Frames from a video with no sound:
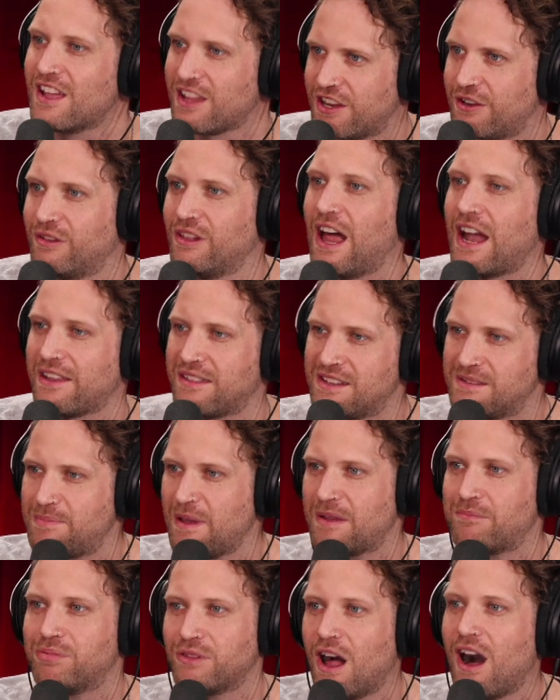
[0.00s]
you know, a lot of these
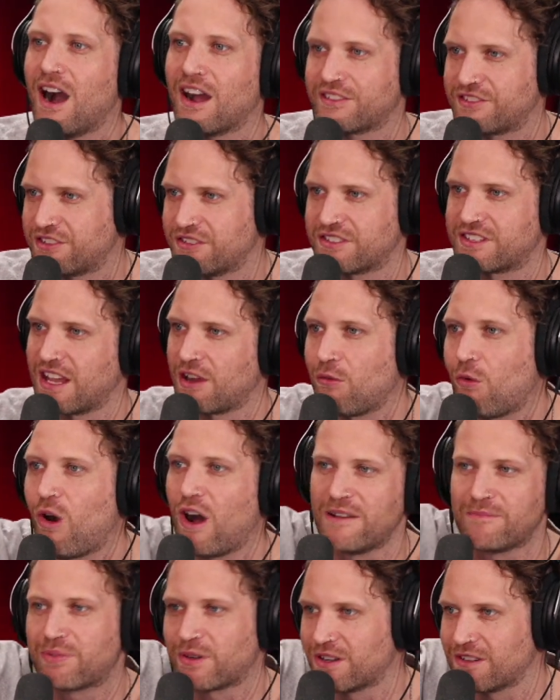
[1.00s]
big blogs, you're just like
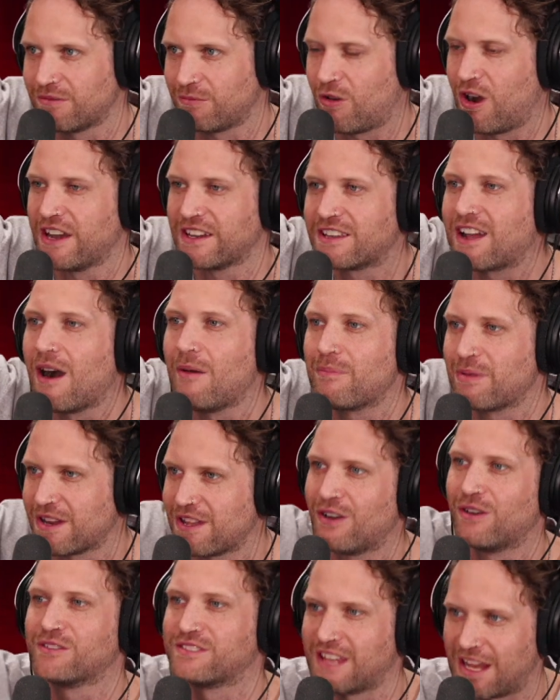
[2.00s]
one
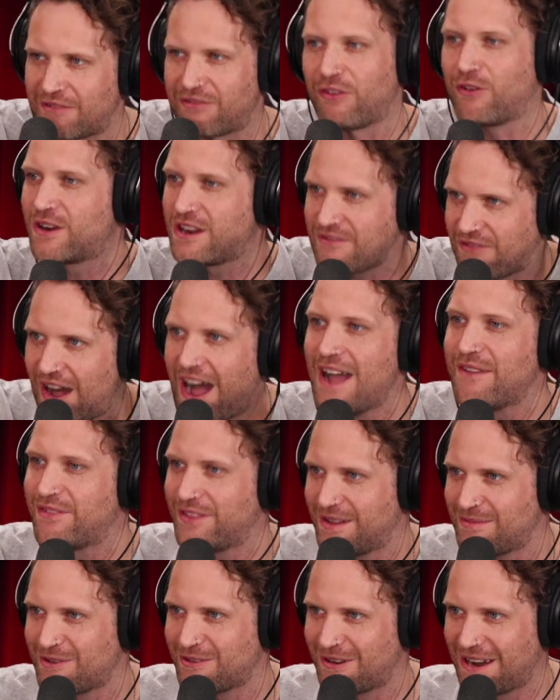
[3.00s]
company owns like 45
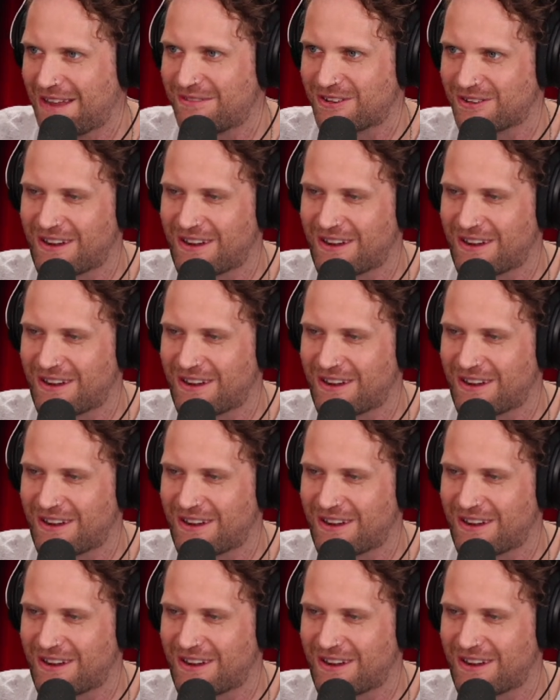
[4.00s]
of them or whatever,